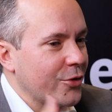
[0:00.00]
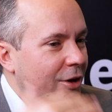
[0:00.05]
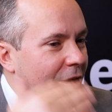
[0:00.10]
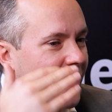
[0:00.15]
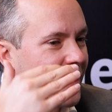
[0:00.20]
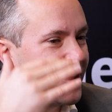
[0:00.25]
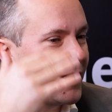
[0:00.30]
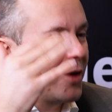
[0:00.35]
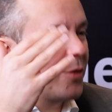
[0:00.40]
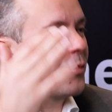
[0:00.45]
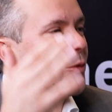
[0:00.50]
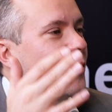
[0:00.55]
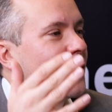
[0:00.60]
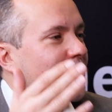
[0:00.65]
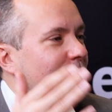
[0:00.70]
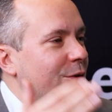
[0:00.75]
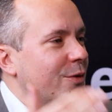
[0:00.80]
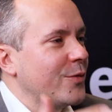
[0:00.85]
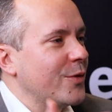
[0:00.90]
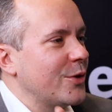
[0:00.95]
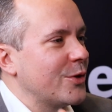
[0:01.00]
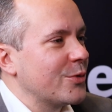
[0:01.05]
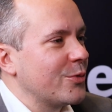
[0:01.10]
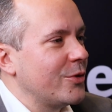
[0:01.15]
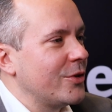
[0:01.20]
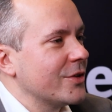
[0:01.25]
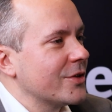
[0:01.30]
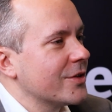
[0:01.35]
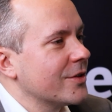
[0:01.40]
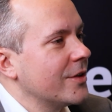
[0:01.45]
high net worth
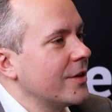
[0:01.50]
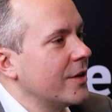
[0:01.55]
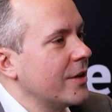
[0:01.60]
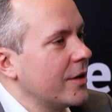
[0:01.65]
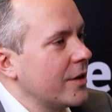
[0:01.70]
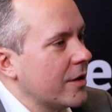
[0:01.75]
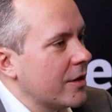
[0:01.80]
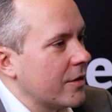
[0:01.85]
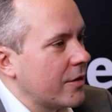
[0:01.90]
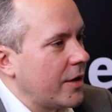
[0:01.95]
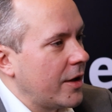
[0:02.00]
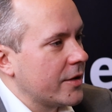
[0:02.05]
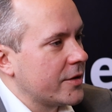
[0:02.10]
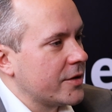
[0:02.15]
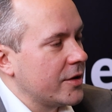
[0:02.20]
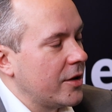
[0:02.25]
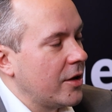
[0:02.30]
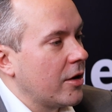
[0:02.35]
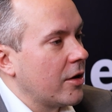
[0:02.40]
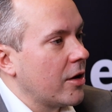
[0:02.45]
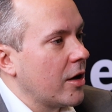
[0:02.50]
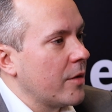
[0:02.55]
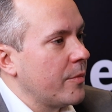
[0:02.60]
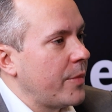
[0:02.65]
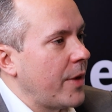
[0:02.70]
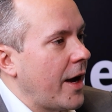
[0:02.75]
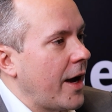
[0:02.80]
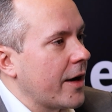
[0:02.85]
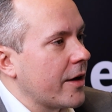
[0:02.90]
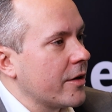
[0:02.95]
individuals that are our
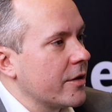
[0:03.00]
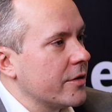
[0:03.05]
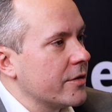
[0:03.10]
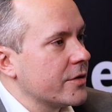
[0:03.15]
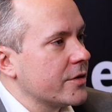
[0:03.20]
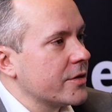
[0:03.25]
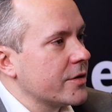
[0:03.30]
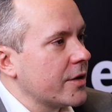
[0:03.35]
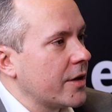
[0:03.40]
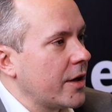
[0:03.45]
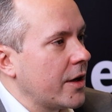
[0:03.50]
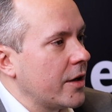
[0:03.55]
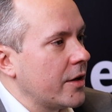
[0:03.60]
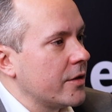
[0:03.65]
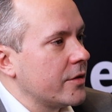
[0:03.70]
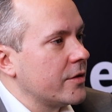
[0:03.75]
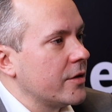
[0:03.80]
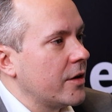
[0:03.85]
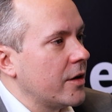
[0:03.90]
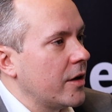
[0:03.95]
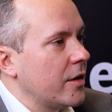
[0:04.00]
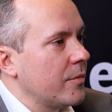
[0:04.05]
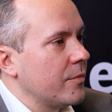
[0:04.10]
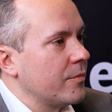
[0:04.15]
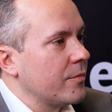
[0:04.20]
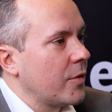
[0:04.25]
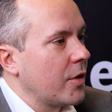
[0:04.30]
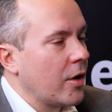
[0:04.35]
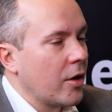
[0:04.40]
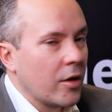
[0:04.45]
backers and
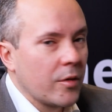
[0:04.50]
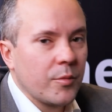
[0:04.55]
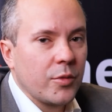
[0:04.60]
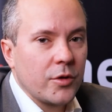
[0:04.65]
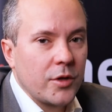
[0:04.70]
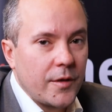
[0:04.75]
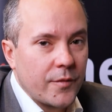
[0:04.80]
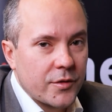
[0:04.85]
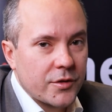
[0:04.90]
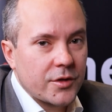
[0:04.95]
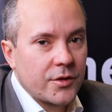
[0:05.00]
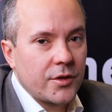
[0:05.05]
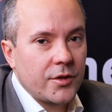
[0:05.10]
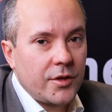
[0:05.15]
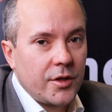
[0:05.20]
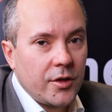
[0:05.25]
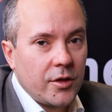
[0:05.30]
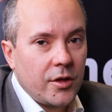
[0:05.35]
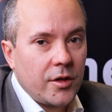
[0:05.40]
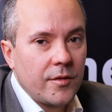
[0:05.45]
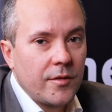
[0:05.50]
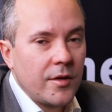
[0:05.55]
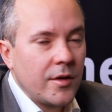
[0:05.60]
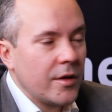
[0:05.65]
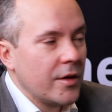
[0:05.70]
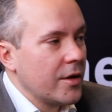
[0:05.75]
are believers in the deal.